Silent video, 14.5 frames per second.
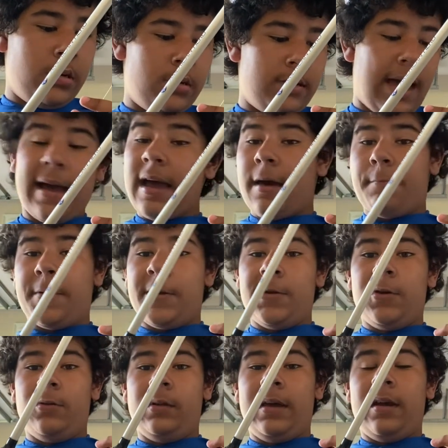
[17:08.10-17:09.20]
I gotta put a
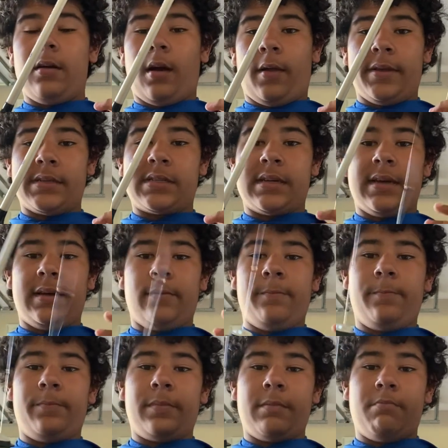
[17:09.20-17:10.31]
new leader on this thing.
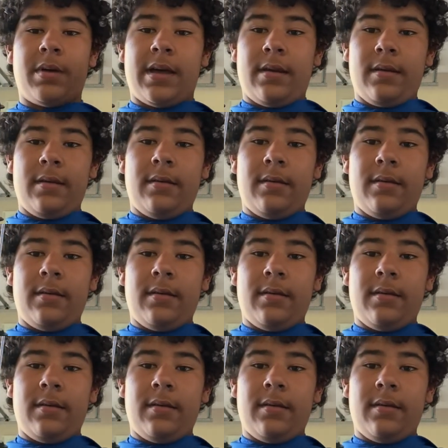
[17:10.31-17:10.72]
But